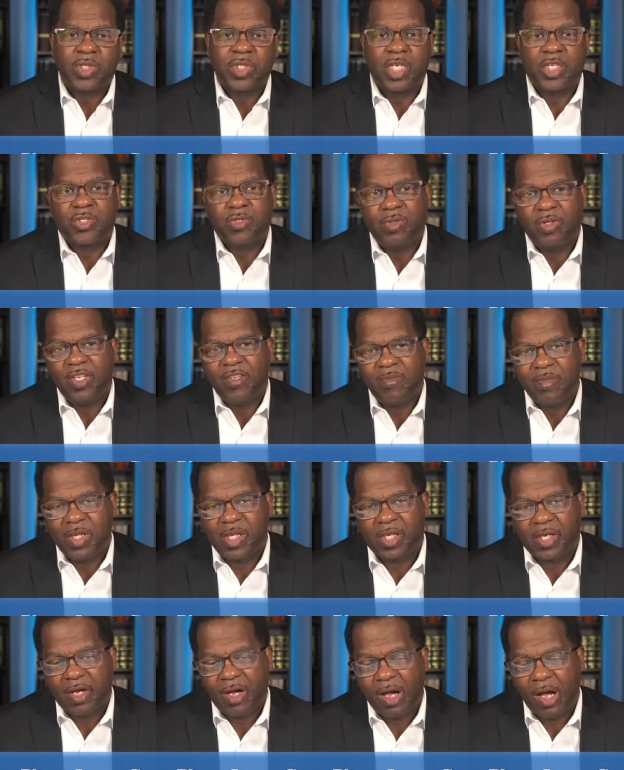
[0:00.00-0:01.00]
that you leave me
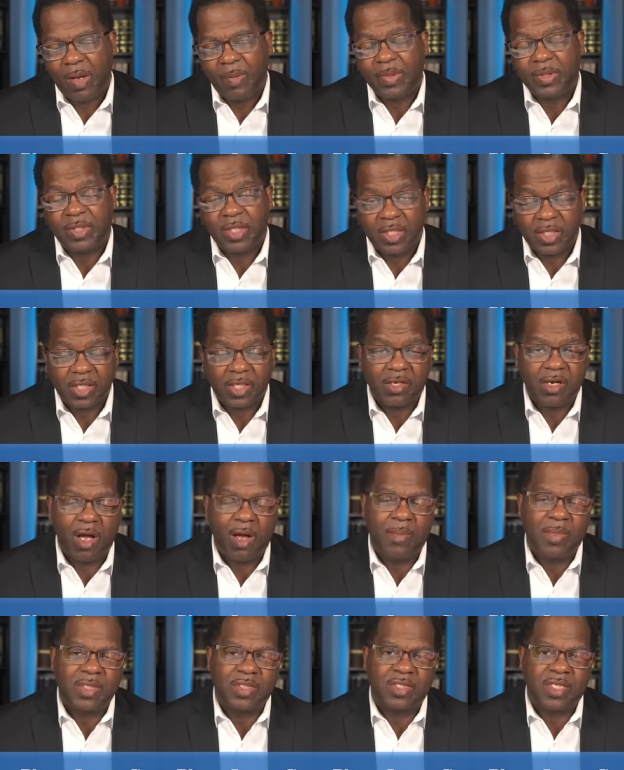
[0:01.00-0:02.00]
a comment in the
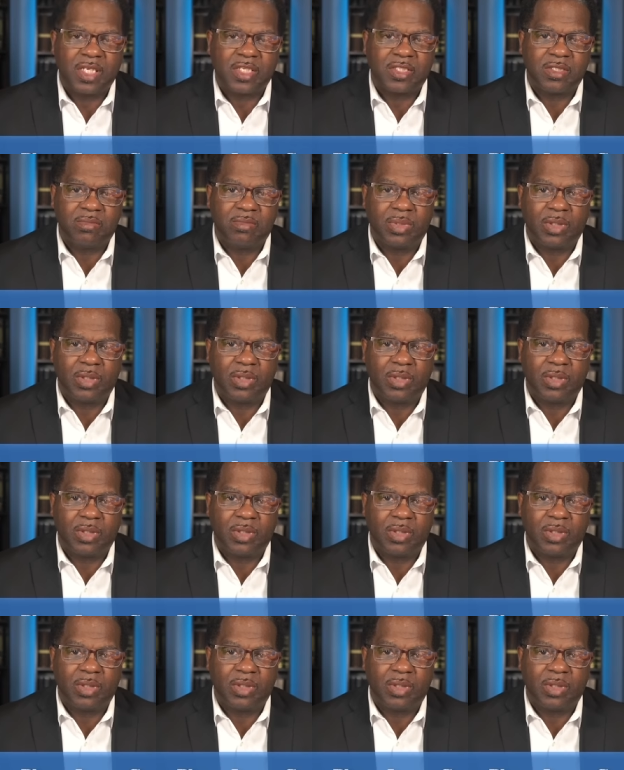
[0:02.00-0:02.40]
comment section